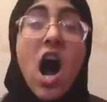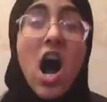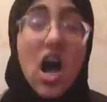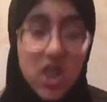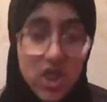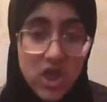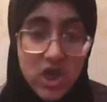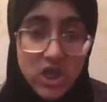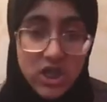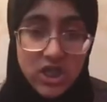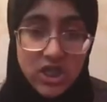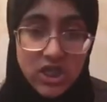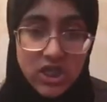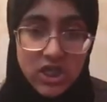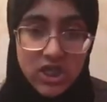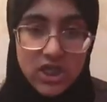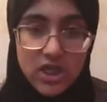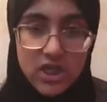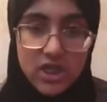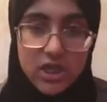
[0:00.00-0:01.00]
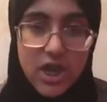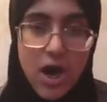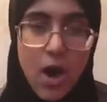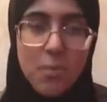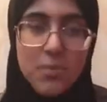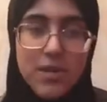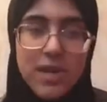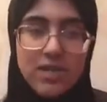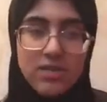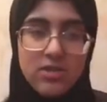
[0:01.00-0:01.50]
others.
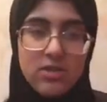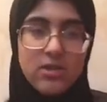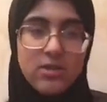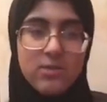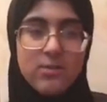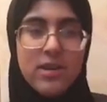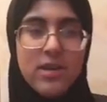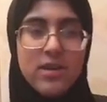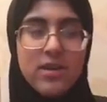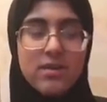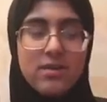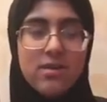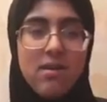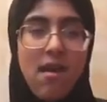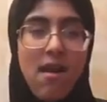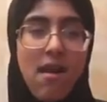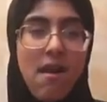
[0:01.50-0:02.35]
Hope you guys are inspired.